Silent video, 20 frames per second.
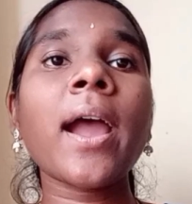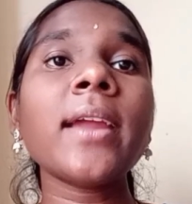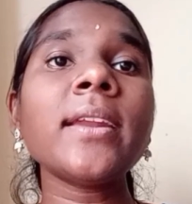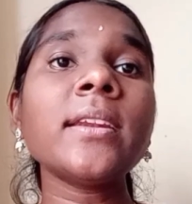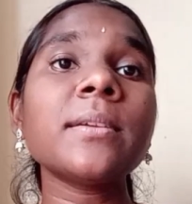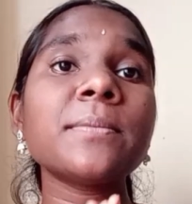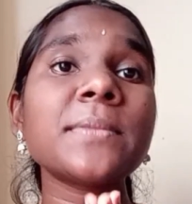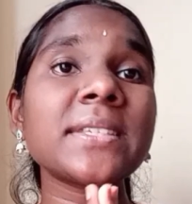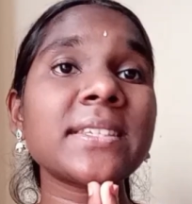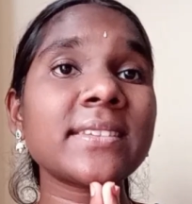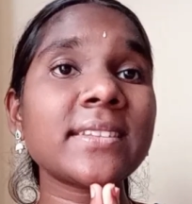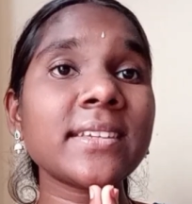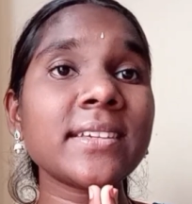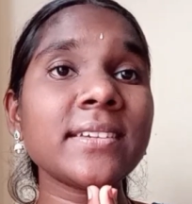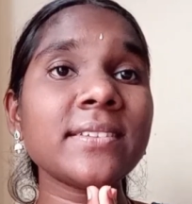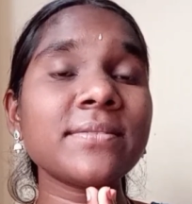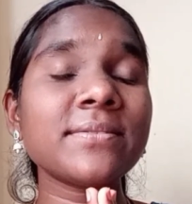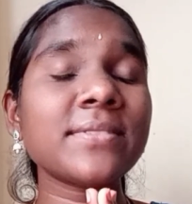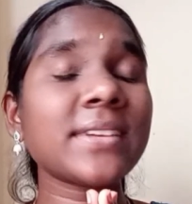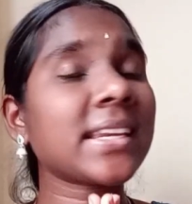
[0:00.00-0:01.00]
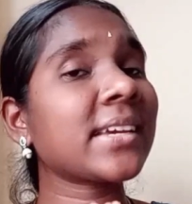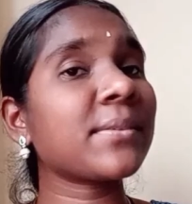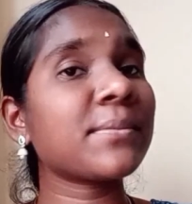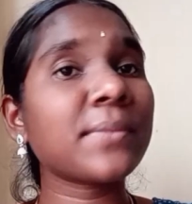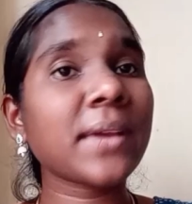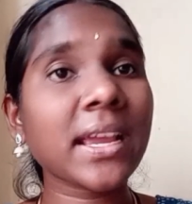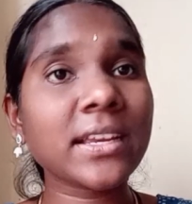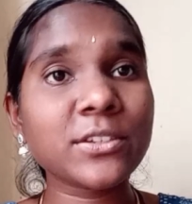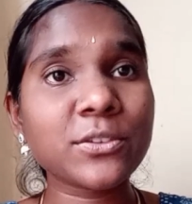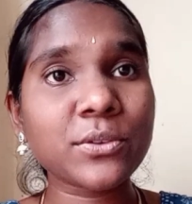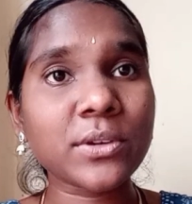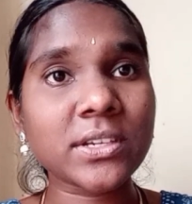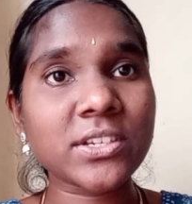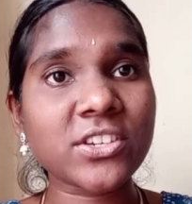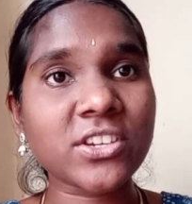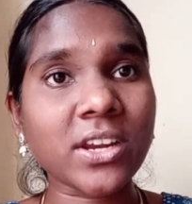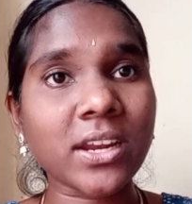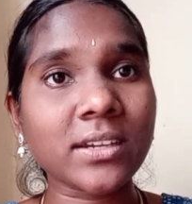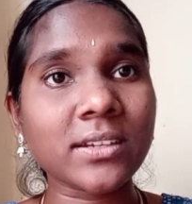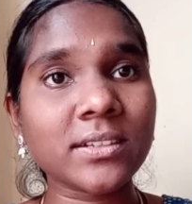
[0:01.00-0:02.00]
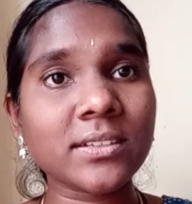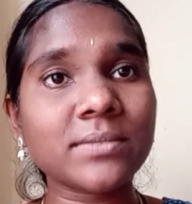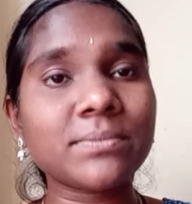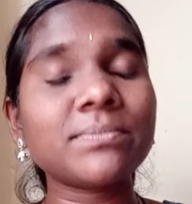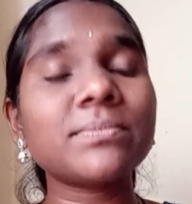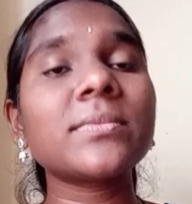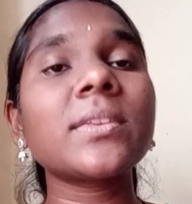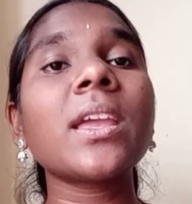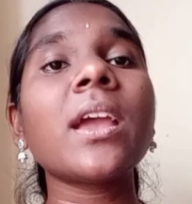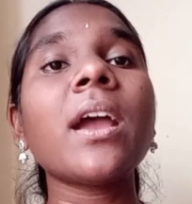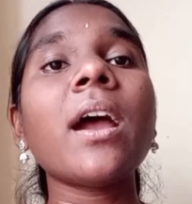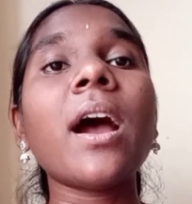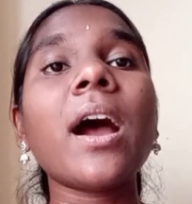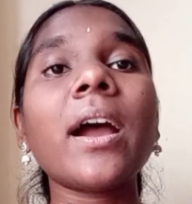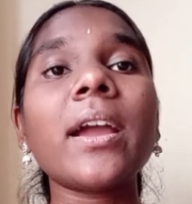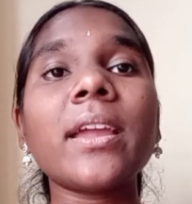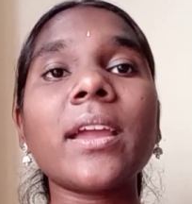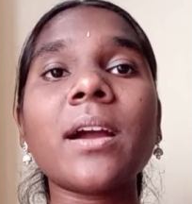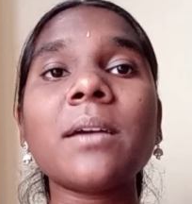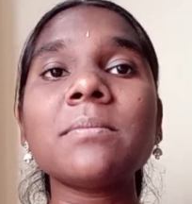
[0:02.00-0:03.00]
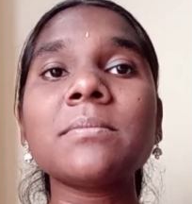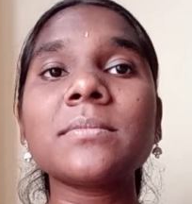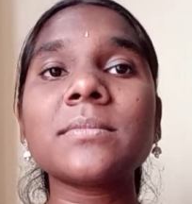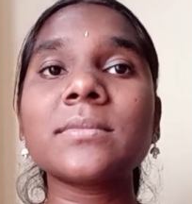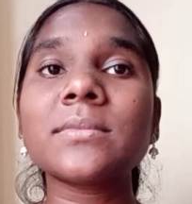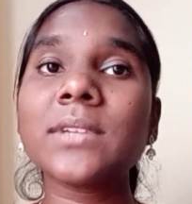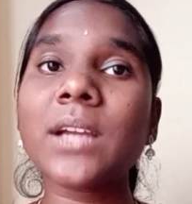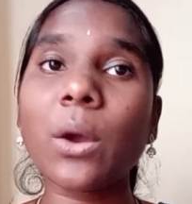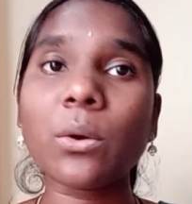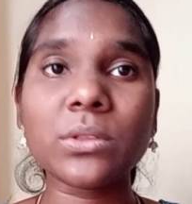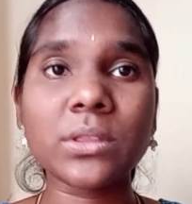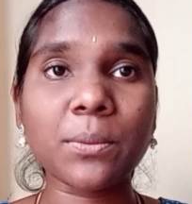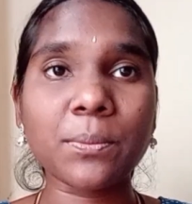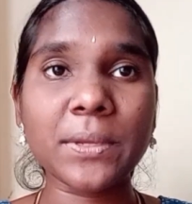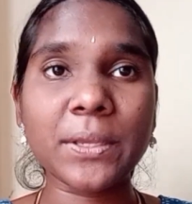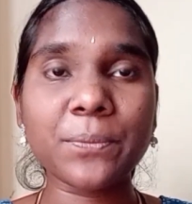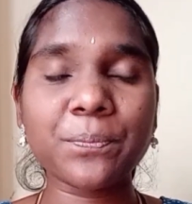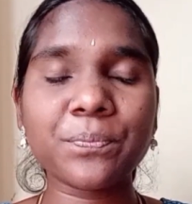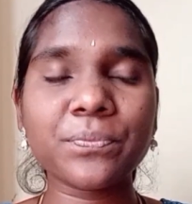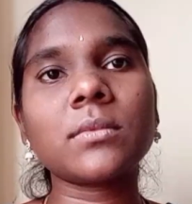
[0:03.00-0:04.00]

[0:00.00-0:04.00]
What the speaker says: Namaste, welcome back to our channel. I am Gowthami.